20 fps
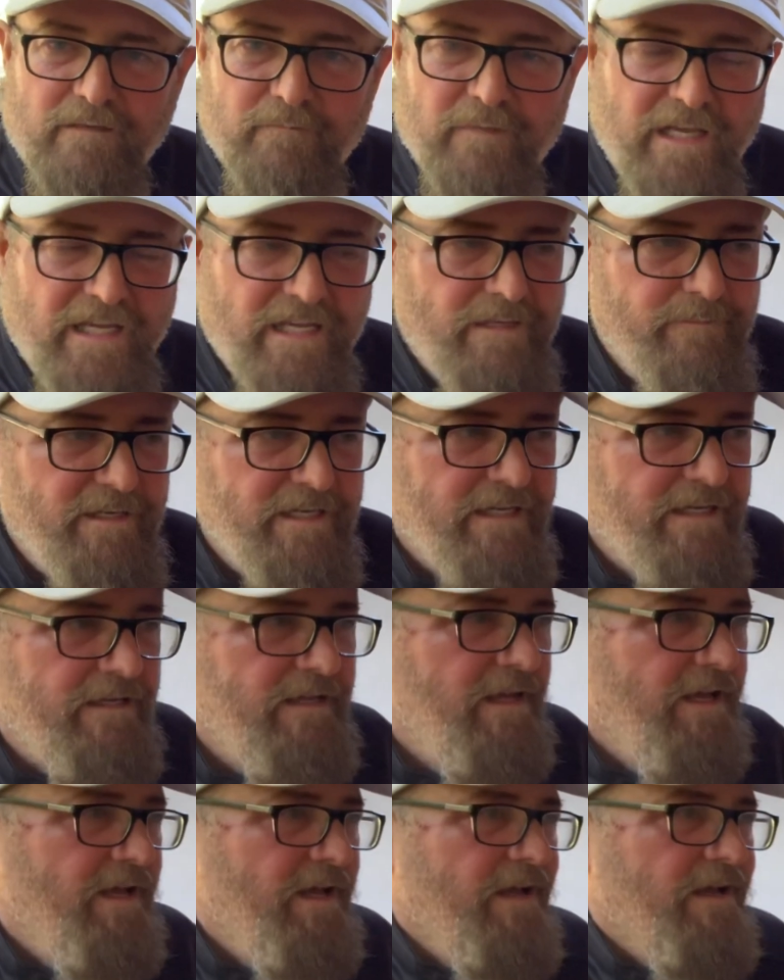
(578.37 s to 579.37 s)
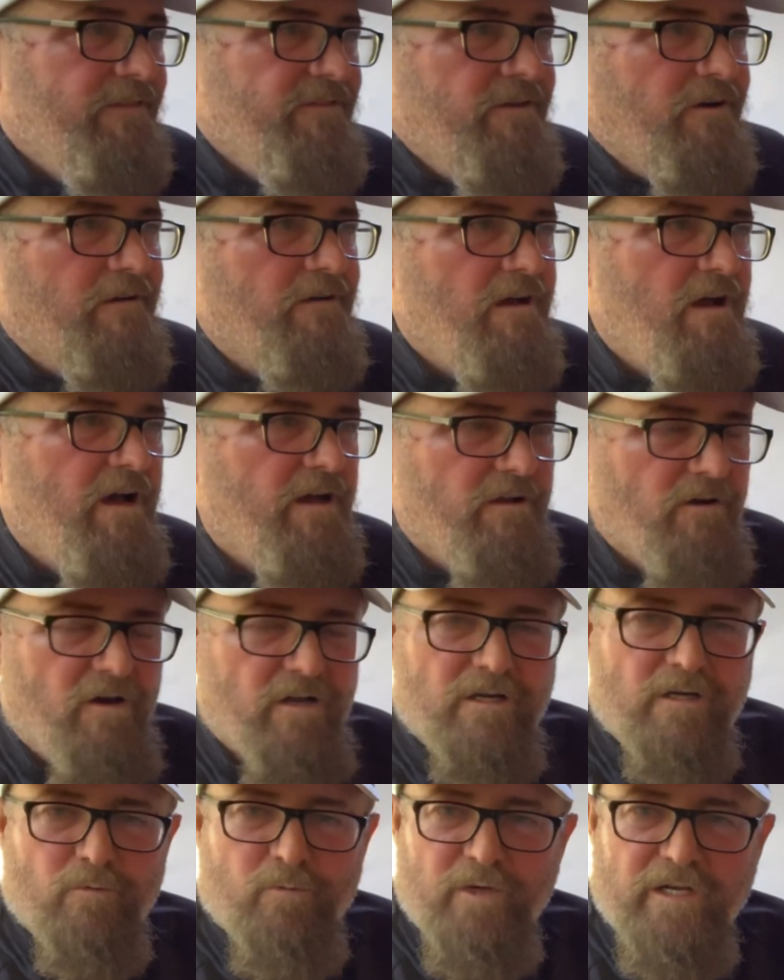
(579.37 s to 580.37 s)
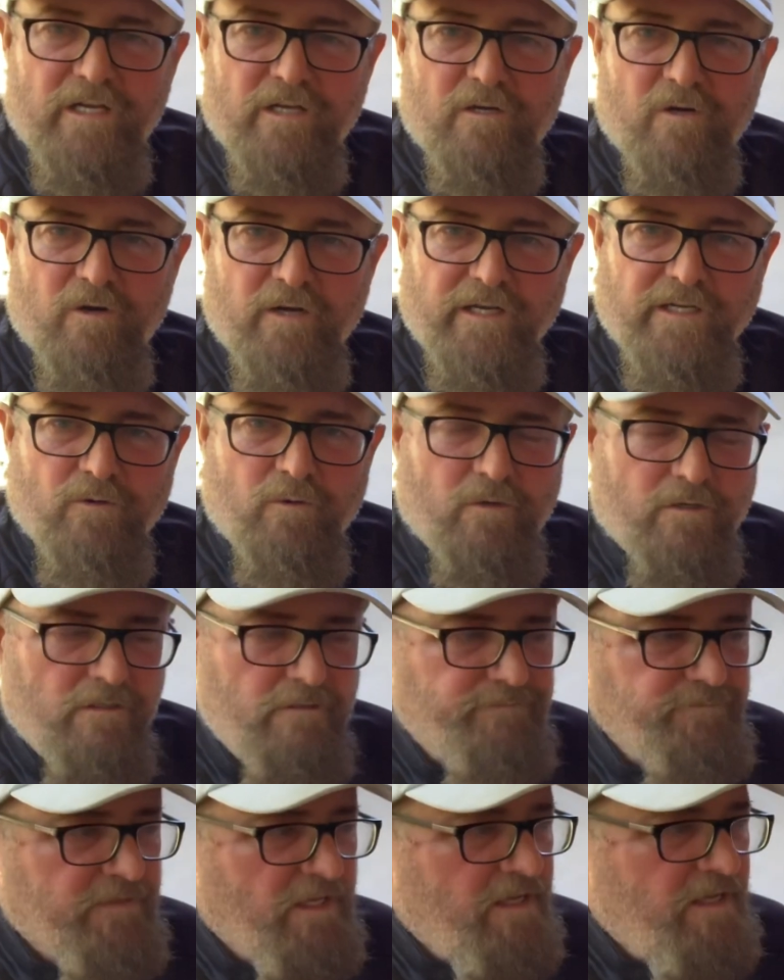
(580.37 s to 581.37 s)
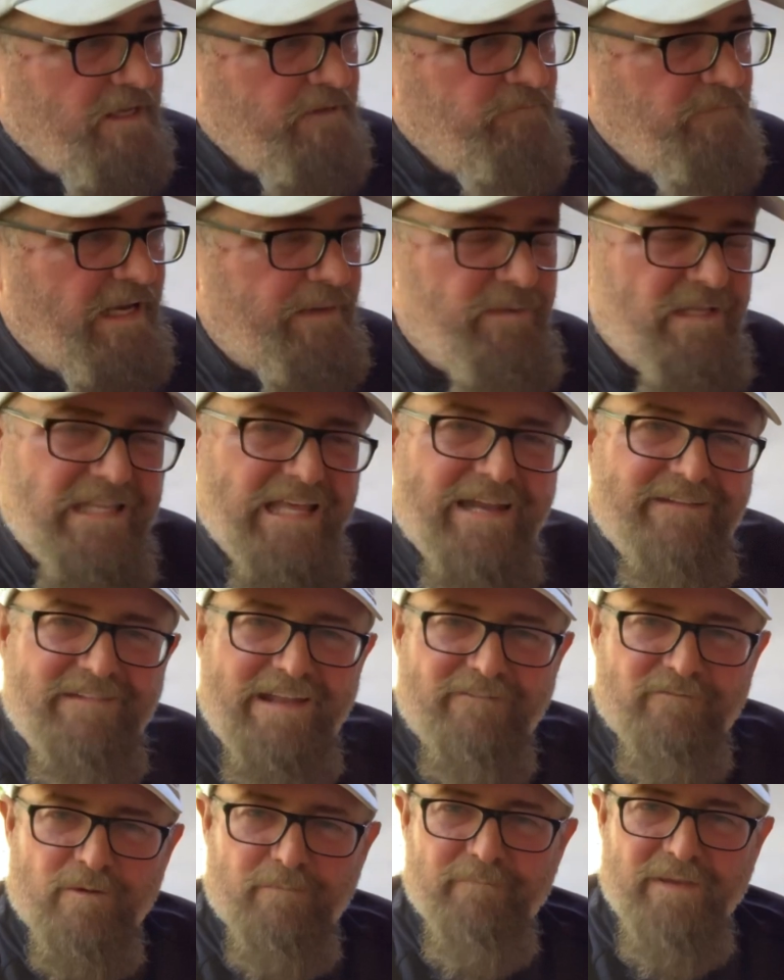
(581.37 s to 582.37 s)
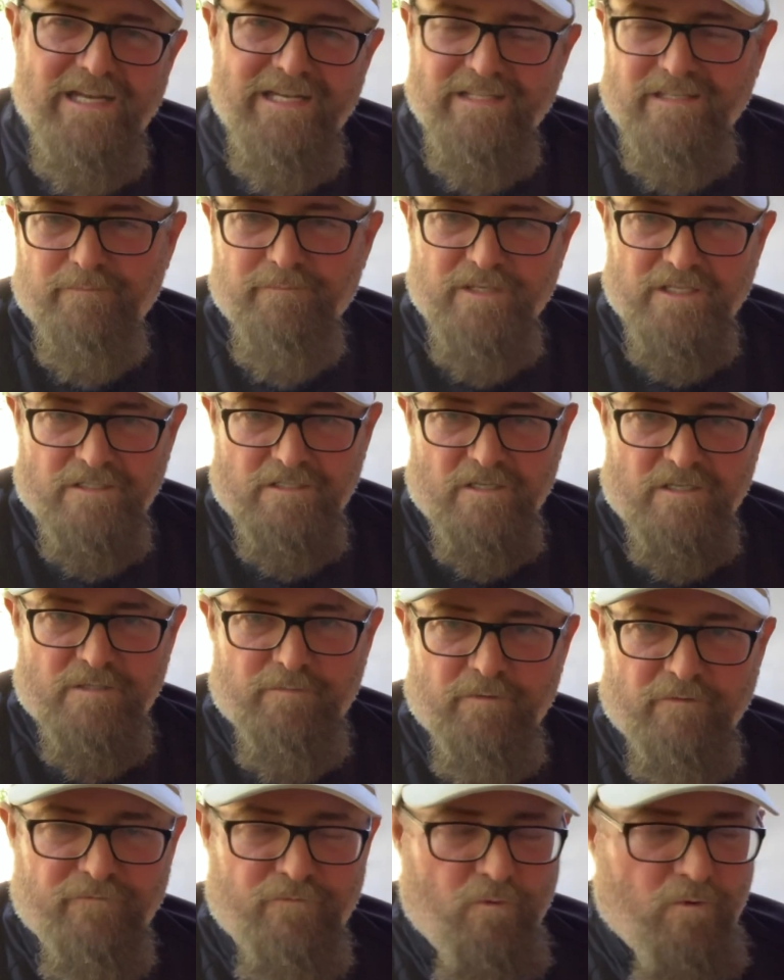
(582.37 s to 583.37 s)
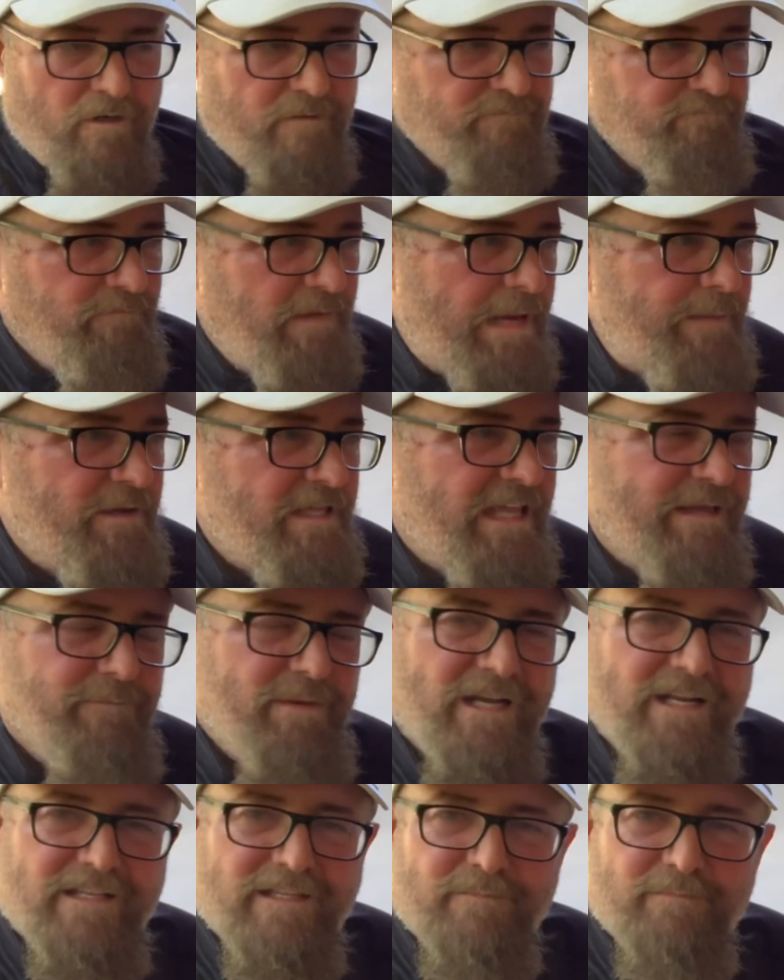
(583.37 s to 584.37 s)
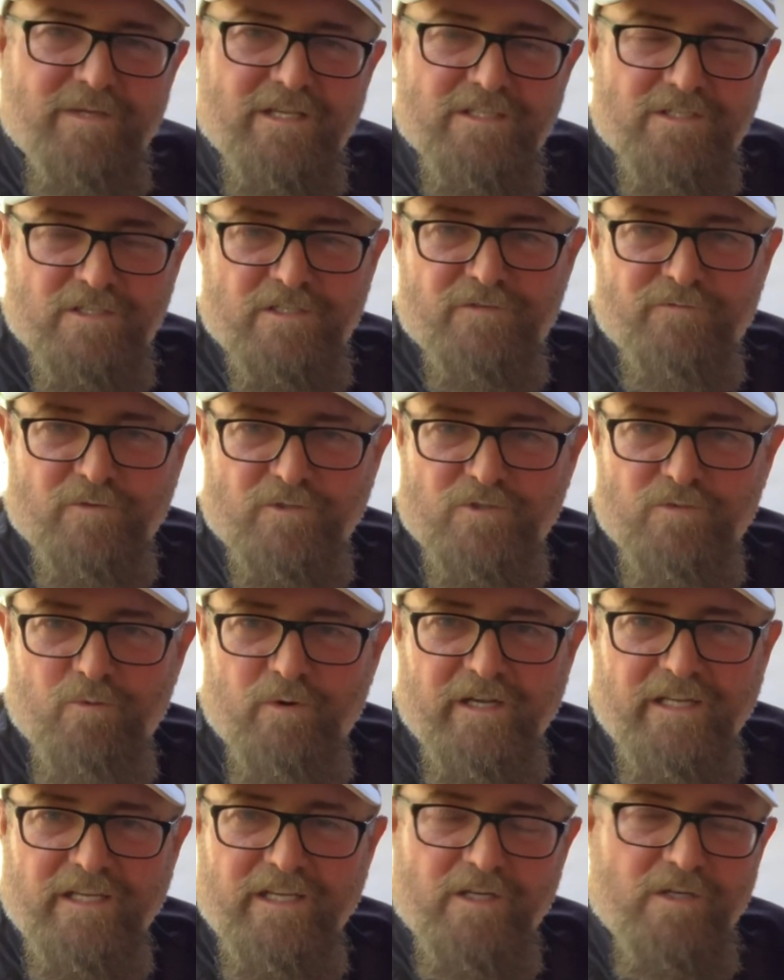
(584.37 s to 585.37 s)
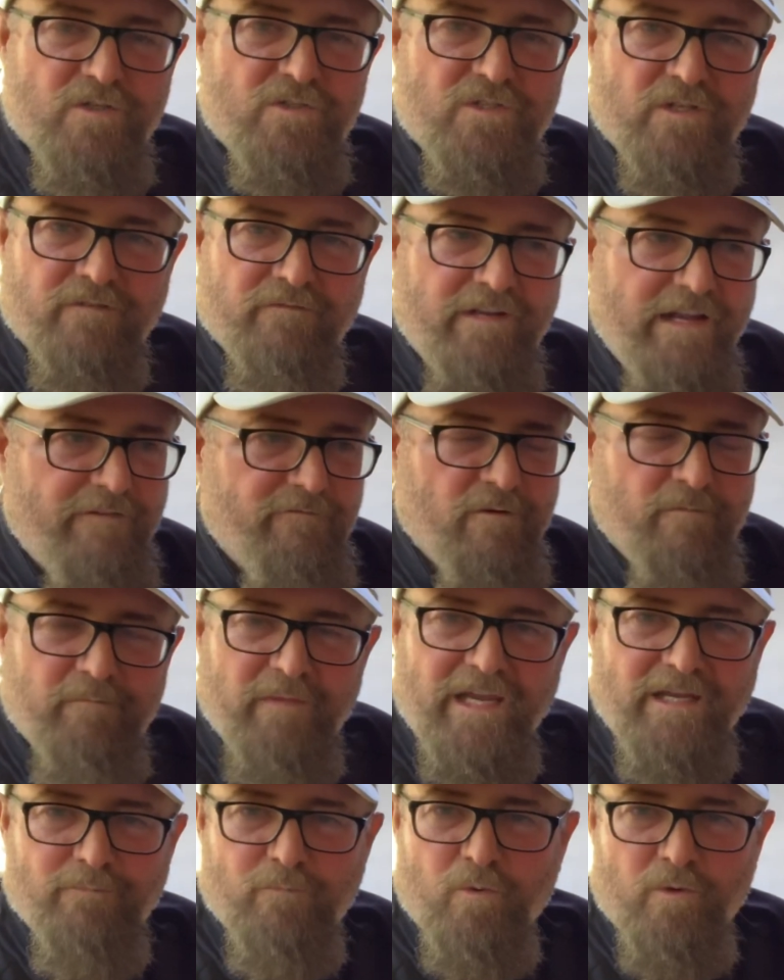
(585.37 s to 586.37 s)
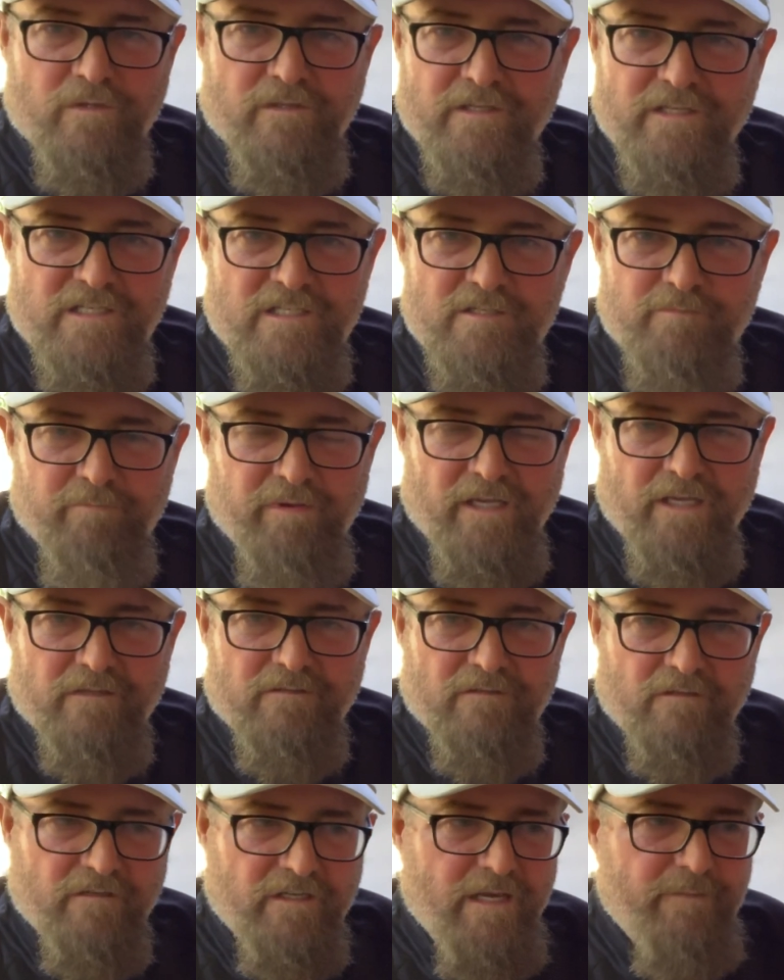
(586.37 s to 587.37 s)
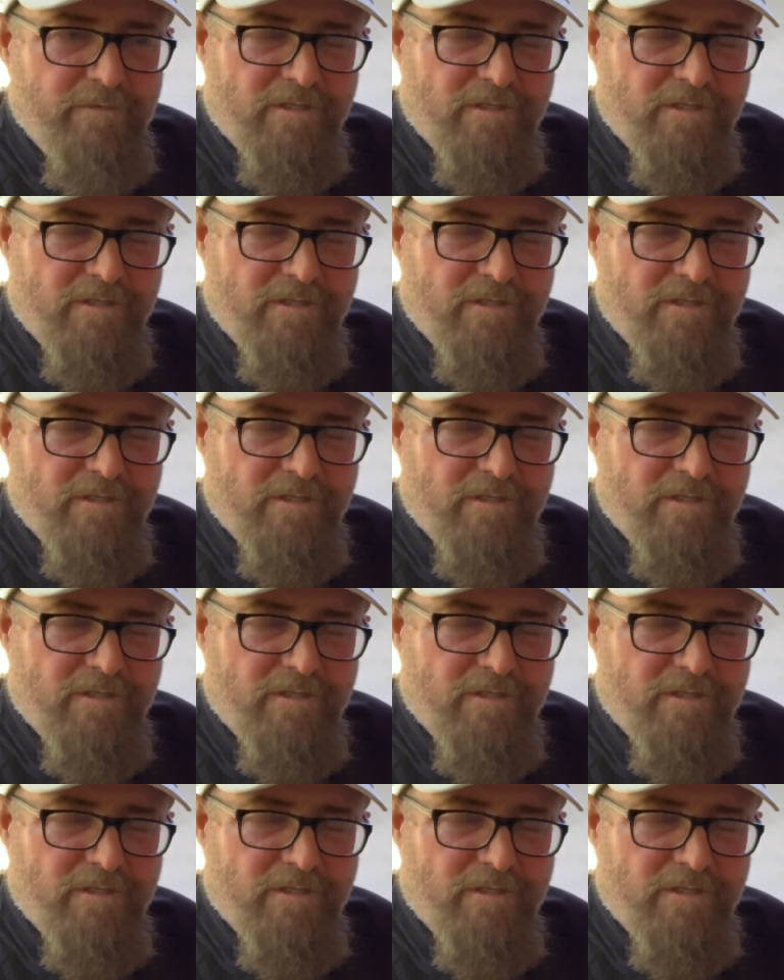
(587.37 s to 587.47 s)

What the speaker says: Maybe they're not on a reoccurring order. Maybe they've never been in the business before. Maybe they've been in the business for 20 years and never made more than they spent, okay?